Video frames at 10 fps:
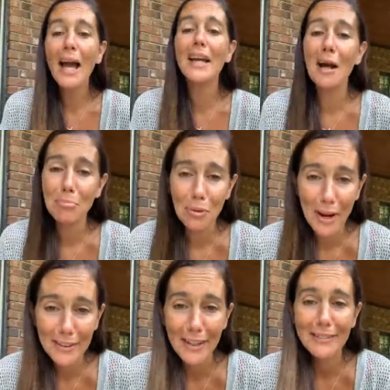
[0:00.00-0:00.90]
I got
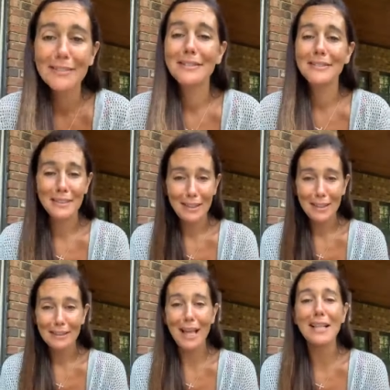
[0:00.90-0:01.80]
pregnant.
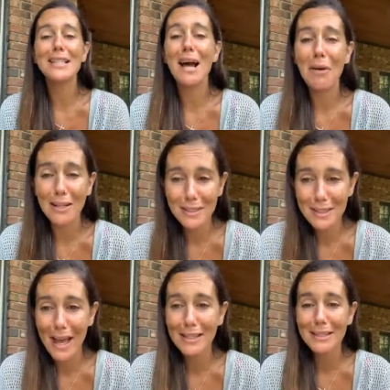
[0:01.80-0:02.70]
That's how I
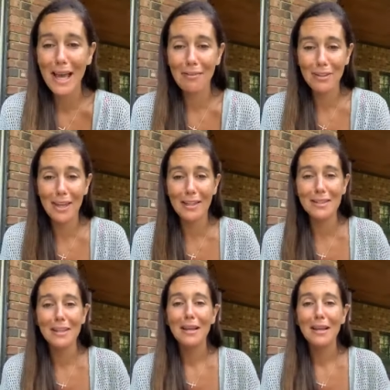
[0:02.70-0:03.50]
decided to have kids.